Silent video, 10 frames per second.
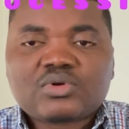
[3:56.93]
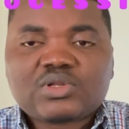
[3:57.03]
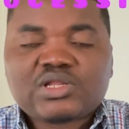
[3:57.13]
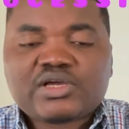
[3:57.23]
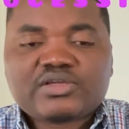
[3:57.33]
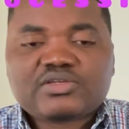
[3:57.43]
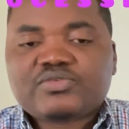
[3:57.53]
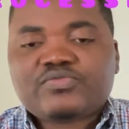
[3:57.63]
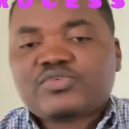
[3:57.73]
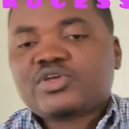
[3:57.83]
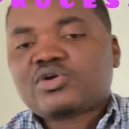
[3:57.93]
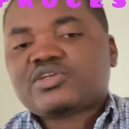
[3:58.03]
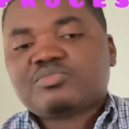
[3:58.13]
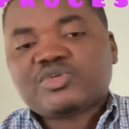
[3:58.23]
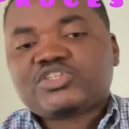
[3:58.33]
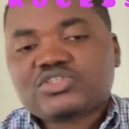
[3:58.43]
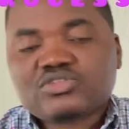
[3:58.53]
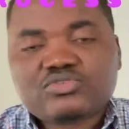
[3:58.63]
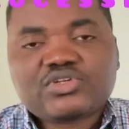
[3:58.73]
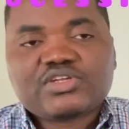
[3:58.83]
like defer your admission
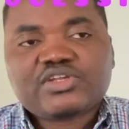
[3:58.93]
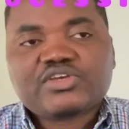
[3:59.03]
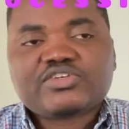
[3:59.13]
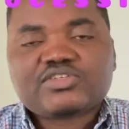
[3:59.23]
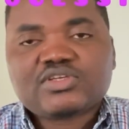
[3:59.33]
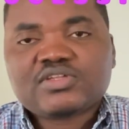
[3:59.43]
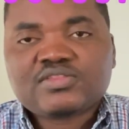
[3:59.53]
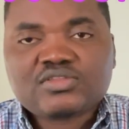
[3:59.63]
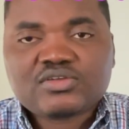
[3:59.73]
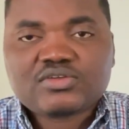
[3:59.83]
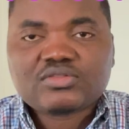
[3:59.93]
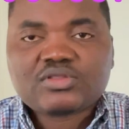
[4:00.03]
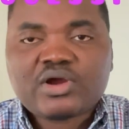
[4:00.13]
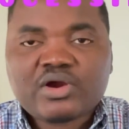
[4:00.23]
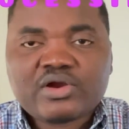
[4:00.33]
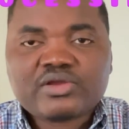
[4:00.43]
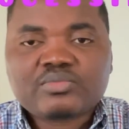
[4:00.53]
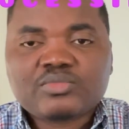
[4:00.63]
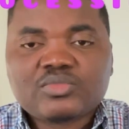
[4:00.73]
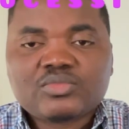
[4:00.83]
to the next intake time.
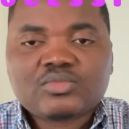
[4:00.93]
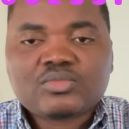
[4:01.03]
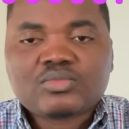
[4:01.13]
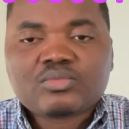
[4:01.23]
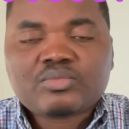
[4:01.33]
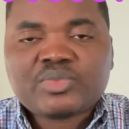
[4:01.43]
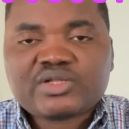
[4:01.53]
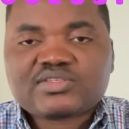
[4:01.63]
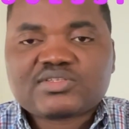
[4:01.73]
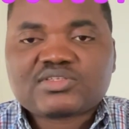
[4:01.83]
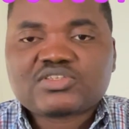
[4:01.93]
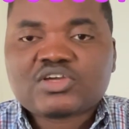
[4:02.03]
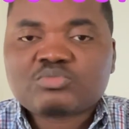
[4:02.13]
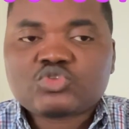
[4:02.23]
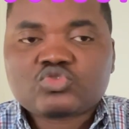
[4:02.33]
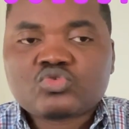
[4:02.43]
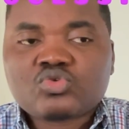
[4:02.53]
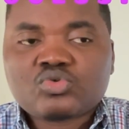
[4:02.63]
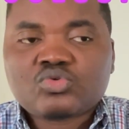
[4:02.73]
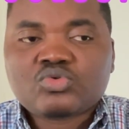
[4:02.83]
But some
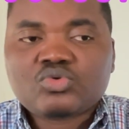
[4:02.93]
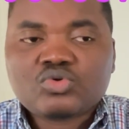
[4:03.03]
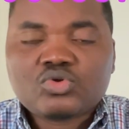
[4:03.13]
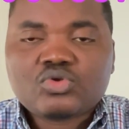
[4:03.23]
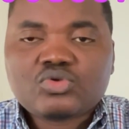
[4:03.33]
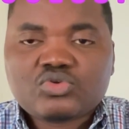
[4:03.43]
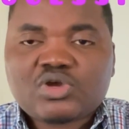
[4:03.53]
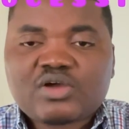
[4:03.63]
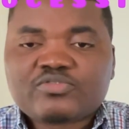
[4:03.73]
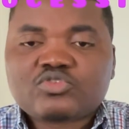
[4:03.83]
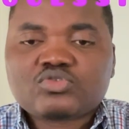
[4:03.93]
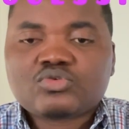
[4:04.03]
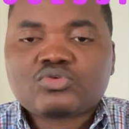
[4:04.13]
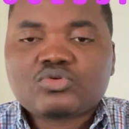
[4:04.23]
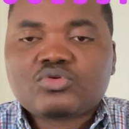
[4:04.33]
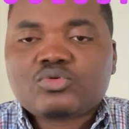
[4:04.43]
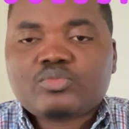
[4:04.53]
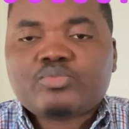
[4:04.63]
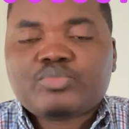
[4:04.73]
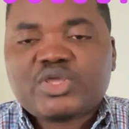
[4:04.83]
too, you have to
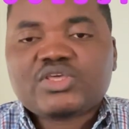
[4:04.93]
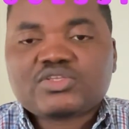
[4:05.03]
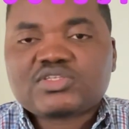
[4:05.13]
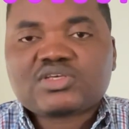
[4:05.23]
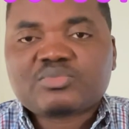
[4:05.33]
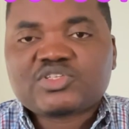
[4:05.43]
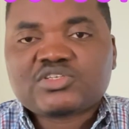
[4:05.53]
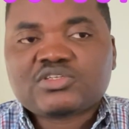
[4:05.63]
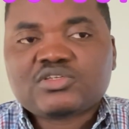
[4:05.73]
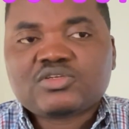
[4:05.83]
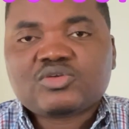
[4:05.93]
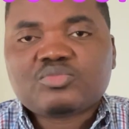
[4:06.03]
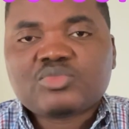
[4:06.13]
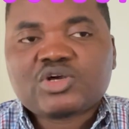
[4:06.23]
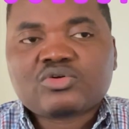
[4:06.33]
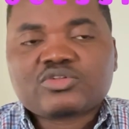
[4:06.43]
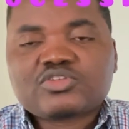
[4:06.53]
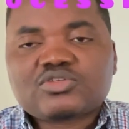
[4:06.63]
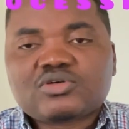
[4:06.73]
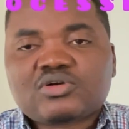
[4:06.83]
pay something because
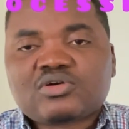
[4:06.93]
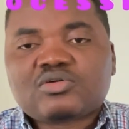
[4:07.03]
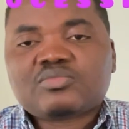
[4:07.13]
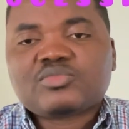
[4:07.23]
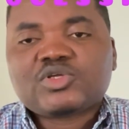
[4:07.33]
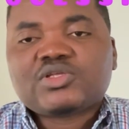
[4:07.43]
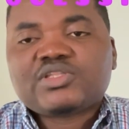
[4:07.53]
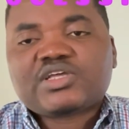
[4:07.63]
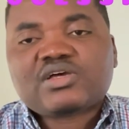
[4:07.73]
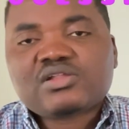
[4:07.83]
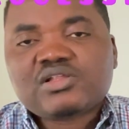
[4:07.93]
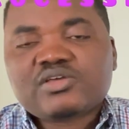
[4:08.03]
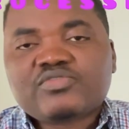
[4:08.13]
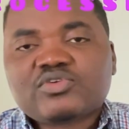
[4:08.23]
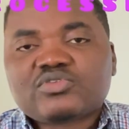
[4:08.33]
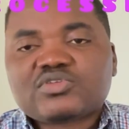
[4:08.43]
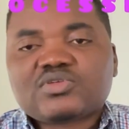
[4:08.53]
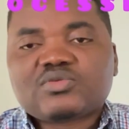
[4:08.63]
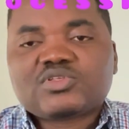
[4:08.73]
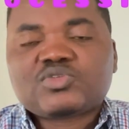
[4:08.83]
they can't leave your
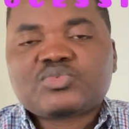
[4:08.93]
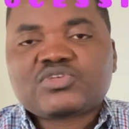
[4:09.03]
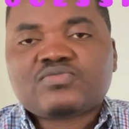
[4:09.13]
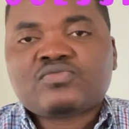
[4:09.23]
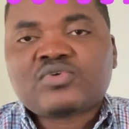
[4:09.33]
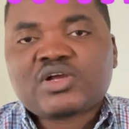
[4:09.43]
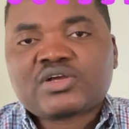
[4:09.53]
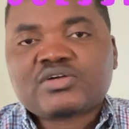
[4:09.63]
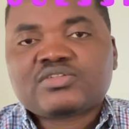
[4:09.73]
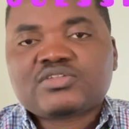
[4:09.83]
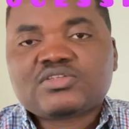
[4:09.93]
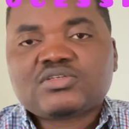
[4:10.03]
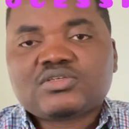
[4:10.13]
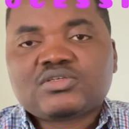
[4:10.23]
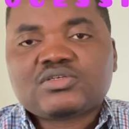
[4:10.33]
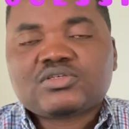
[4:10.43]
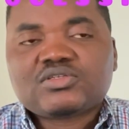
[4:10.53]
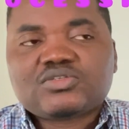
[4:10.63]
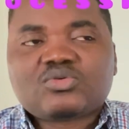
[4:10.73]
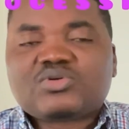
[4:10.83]
space vacant.
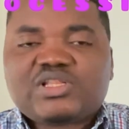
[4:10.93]
So